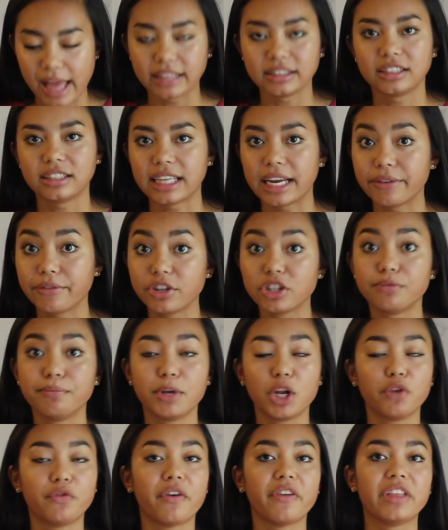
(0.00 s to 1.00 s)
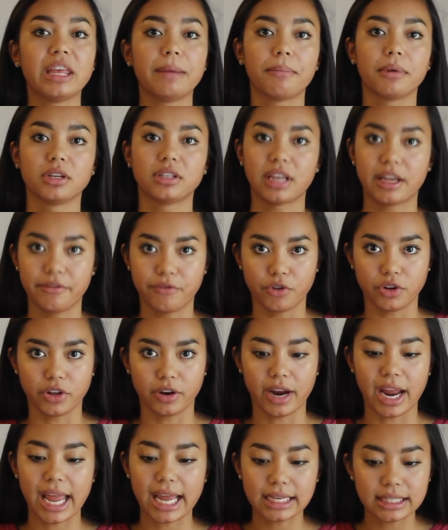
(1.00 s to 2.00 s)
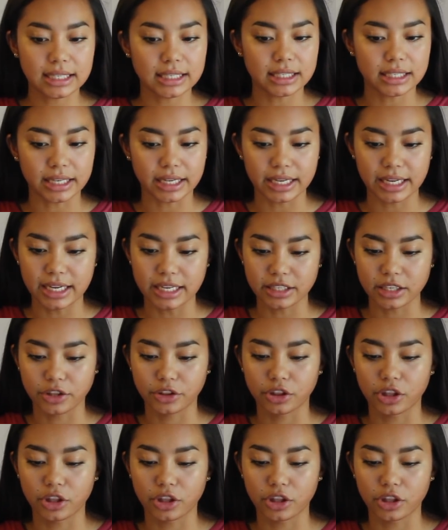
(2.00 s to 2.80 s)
And Stanford's middle 50% for their ACT is